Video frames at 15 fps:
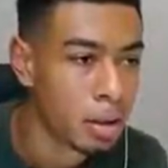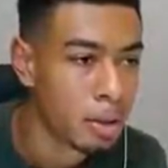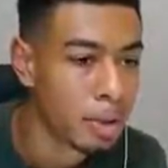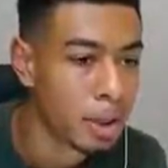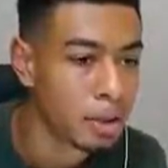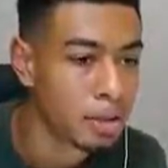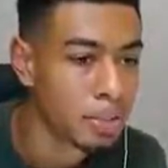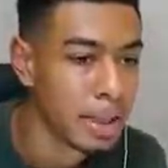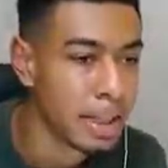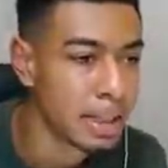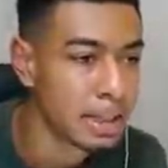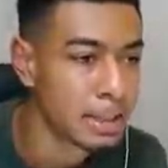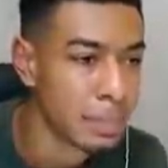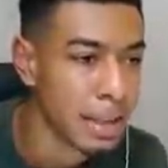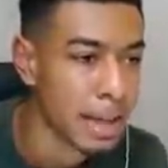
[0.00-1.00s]
Me those
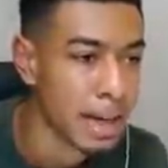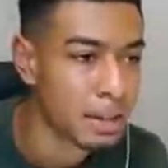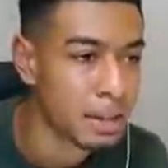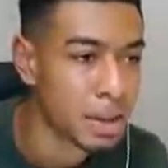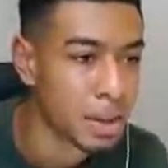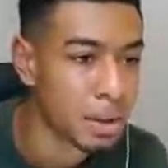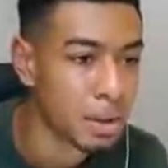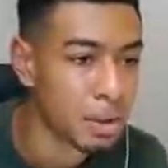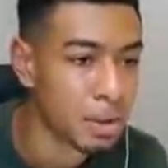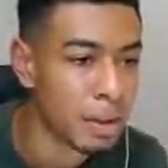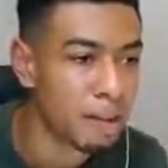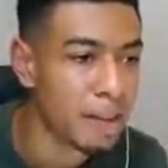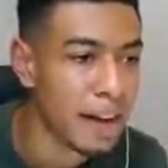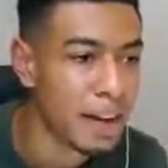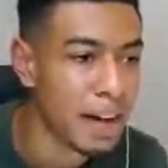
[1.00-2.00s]
minis. Me that too.
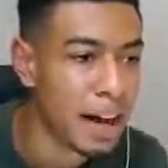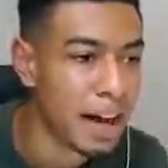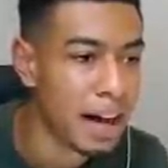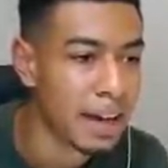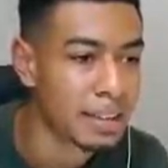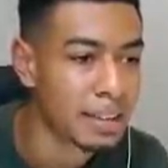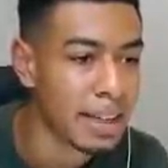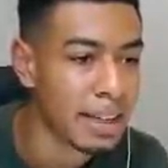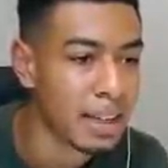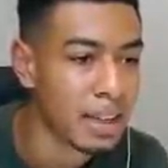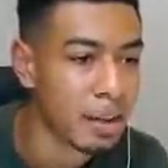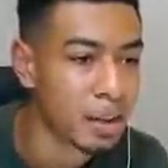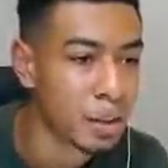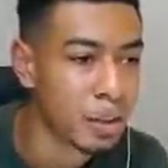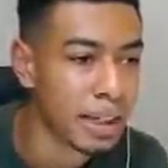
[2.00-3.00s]
In fact, nah. I'll take
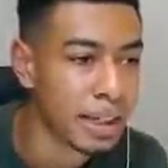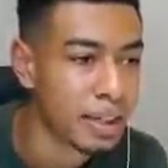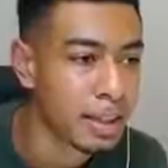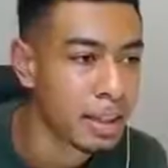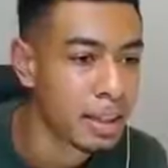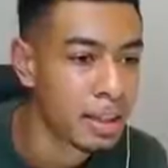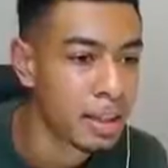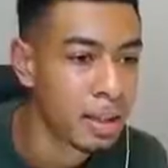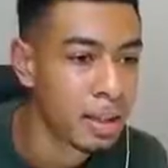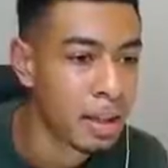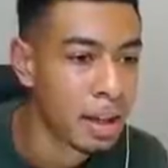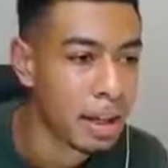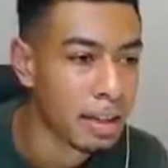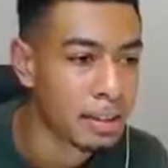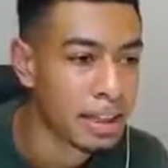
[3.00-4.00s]
the green.
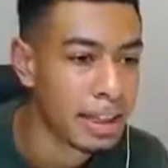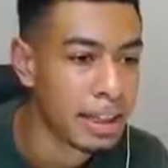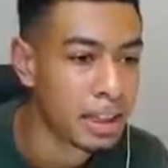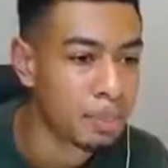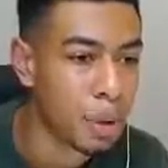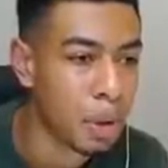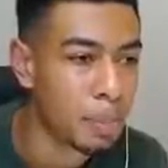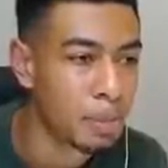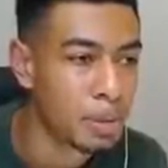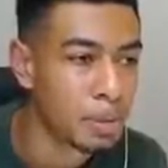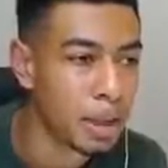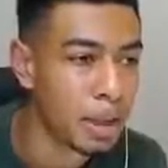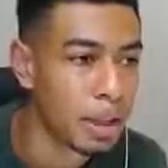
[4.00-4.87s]
I'll take this pump as